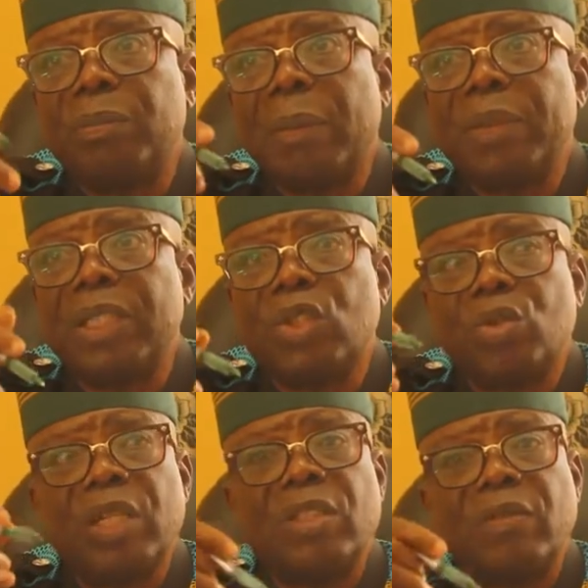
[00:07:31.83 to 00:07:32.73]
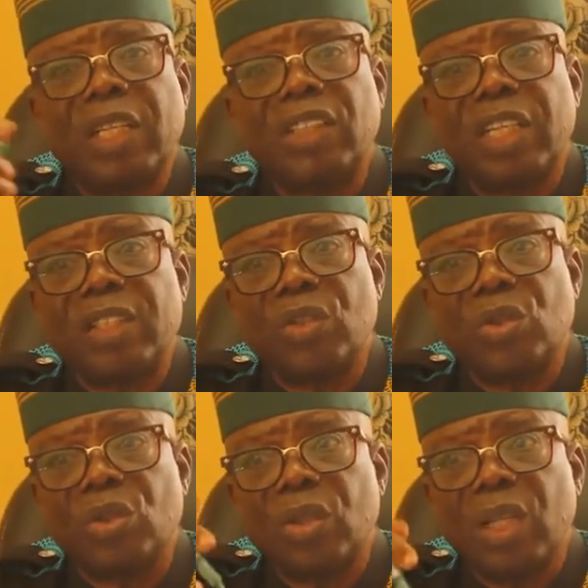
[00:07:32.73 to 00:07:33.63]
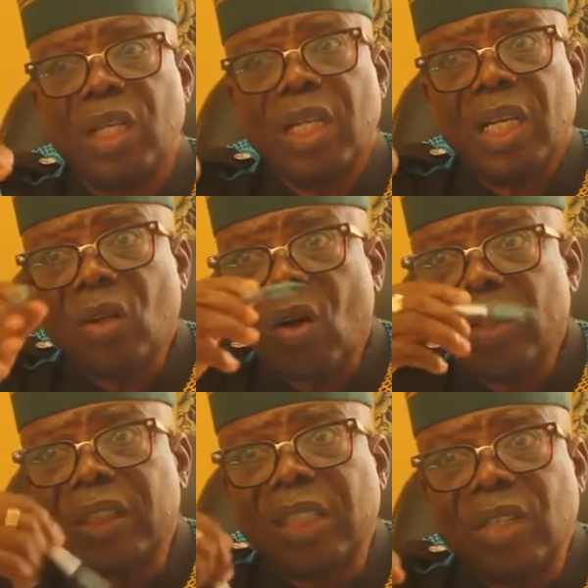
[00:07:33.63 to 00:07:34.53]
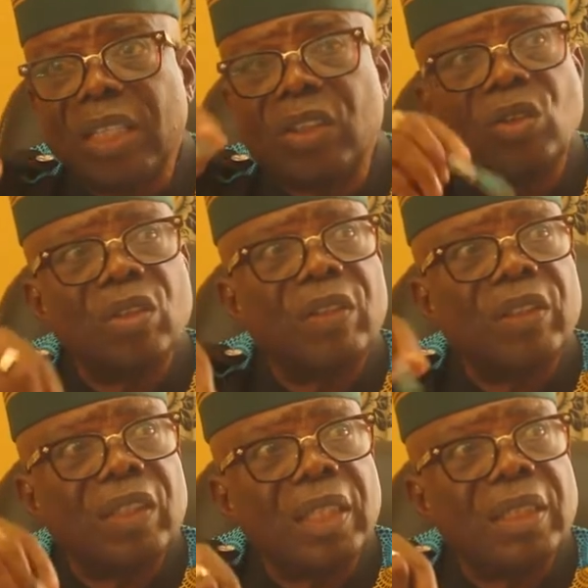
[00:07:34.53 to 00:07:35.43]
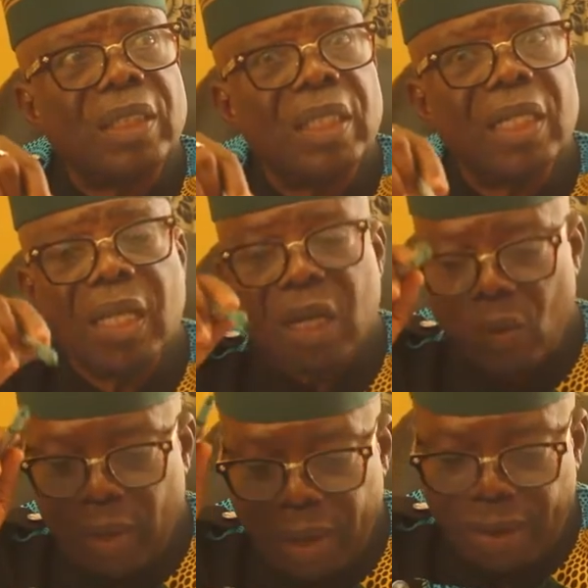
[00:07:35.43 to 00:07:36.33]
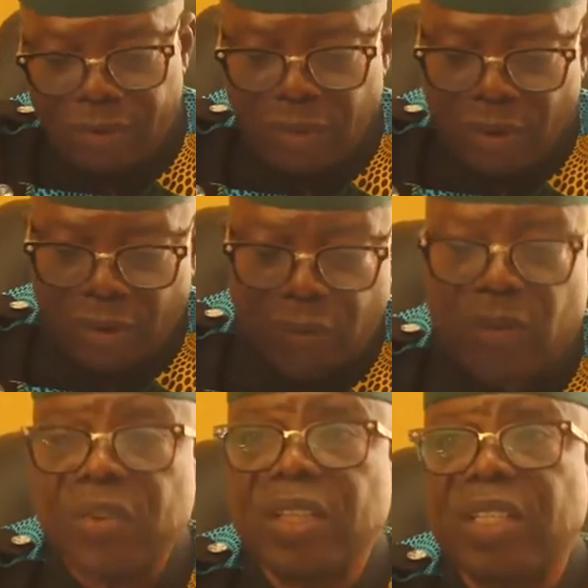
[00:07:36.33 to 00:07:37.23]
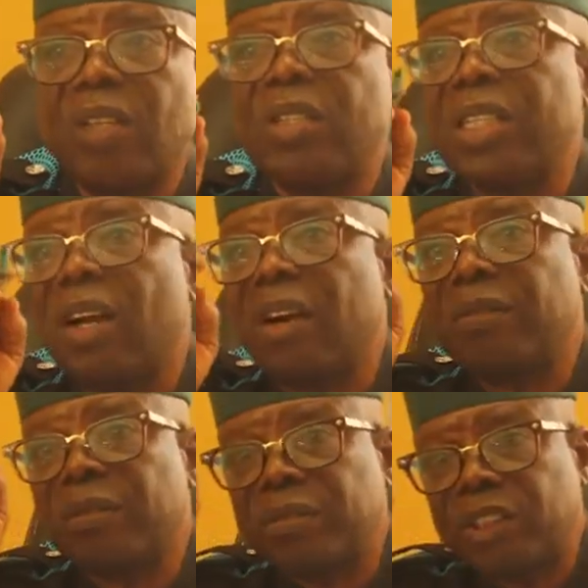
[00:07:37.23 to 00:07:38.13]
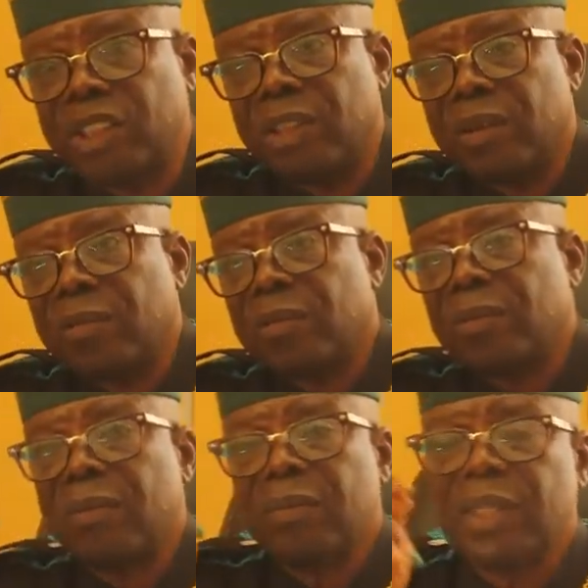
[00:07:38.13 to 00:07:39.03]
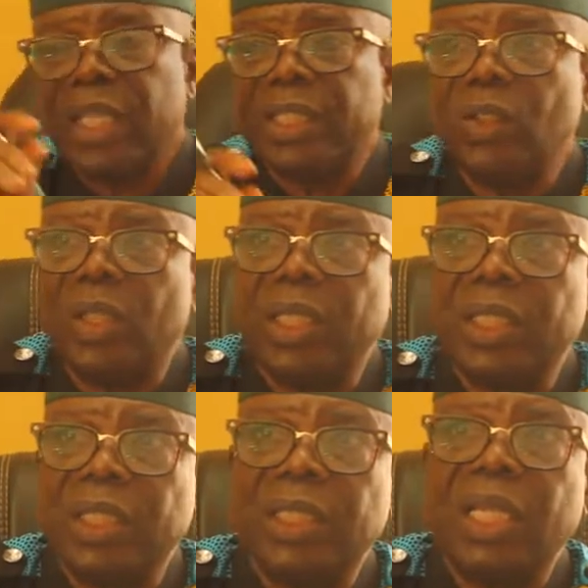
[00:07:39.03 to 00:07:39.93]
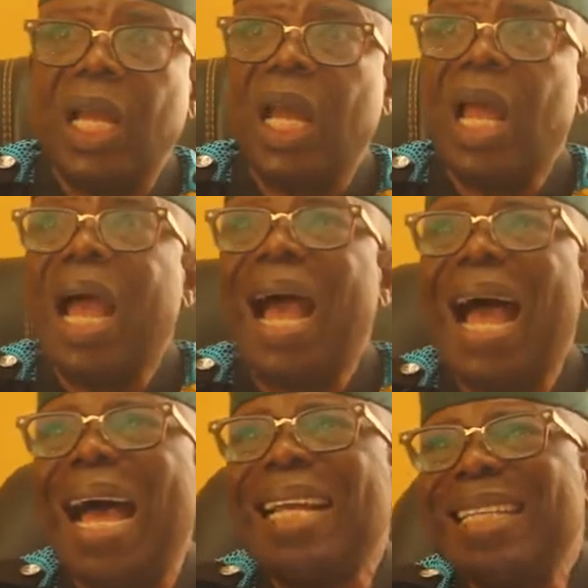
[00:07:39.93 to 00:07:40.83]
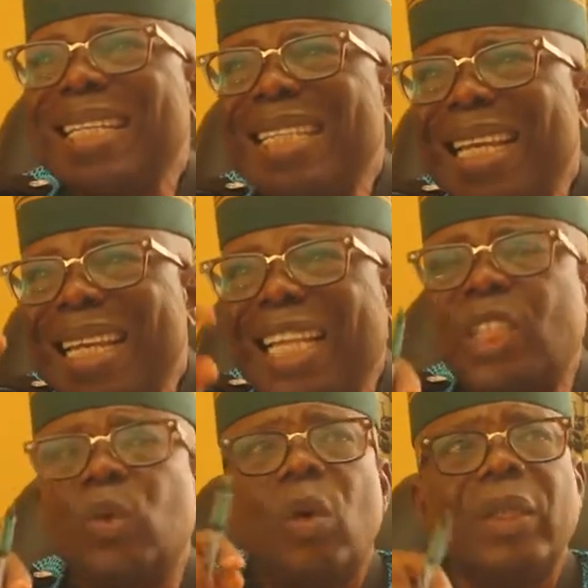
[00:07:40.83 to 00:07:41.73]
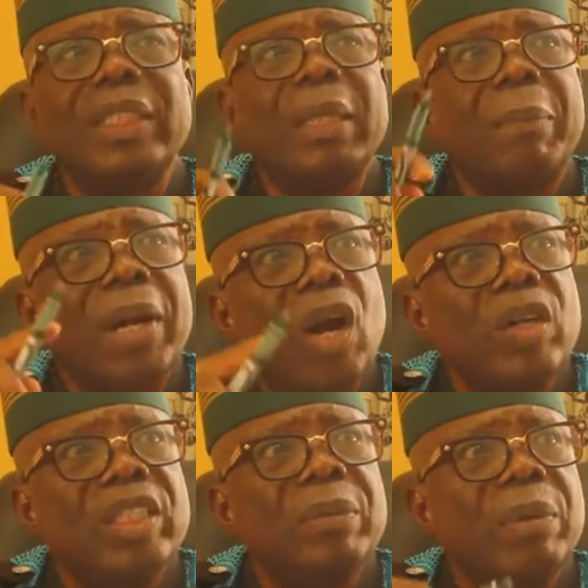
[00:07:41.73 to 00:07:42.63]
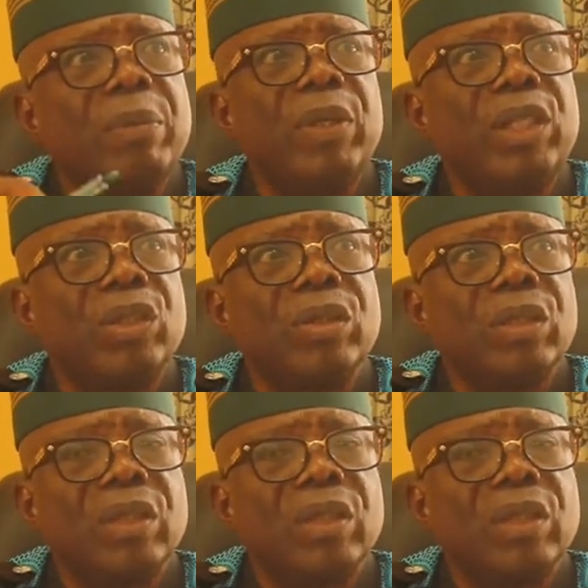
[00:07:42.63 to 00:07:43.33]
the students of tertiary institution, in all the tertiary institutions of the state, we have 43,915 enjoying it. And the last one is the priority population.